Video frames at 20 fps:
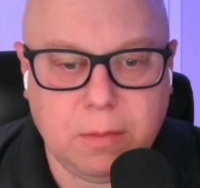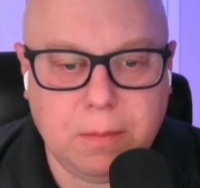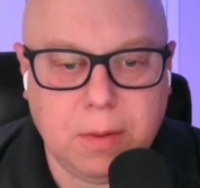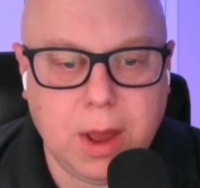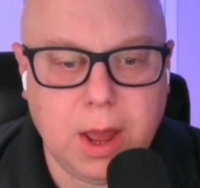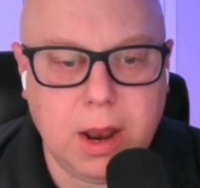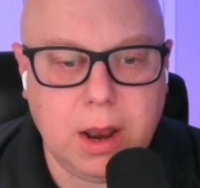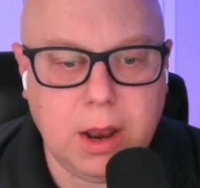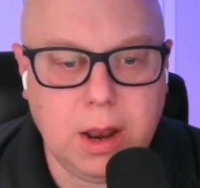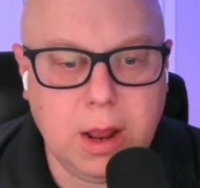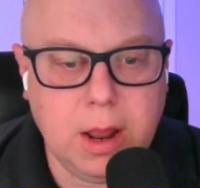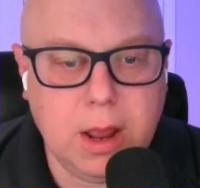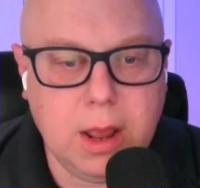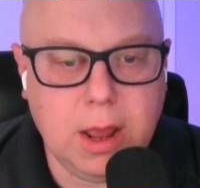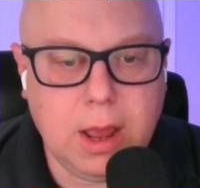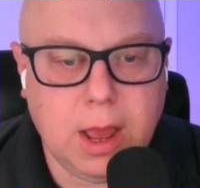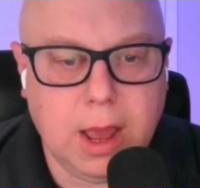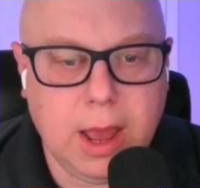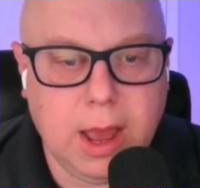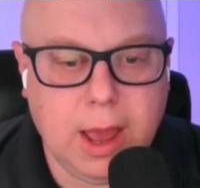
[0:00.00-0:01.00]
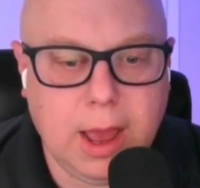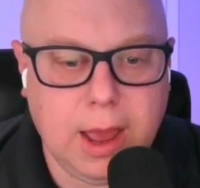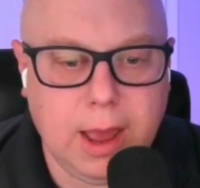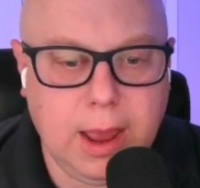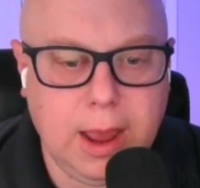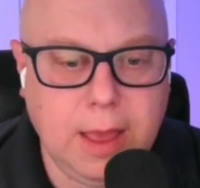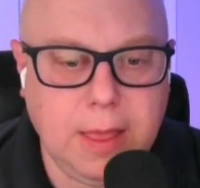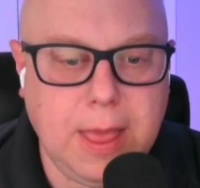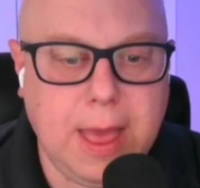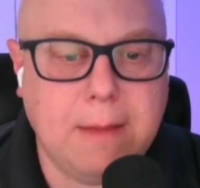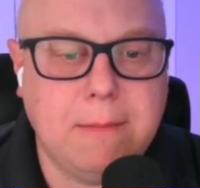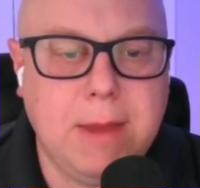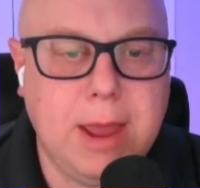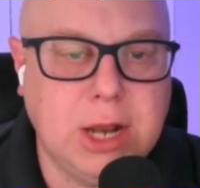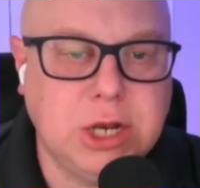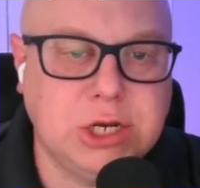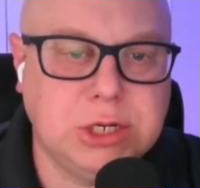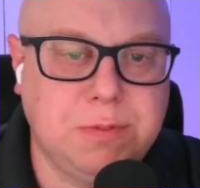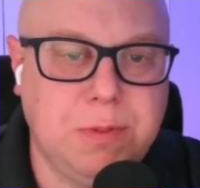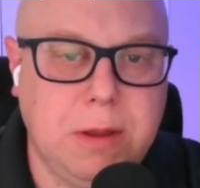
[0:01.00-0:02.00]
But and that may
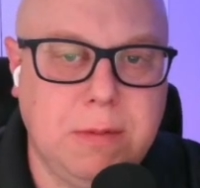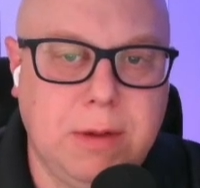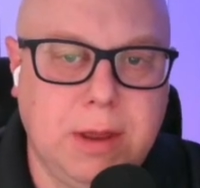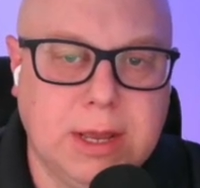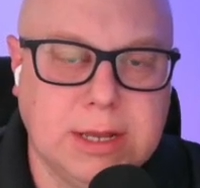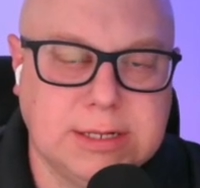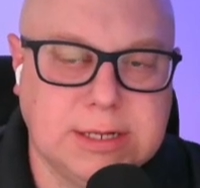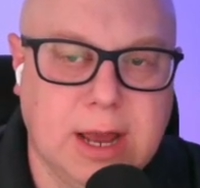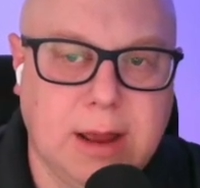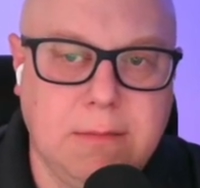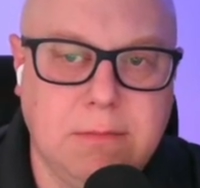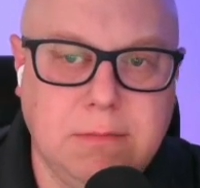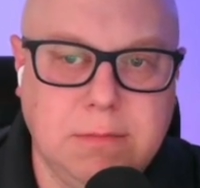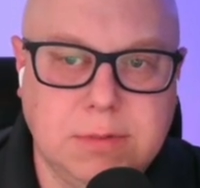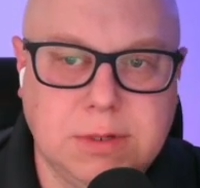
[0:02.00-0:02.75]
just be because I'm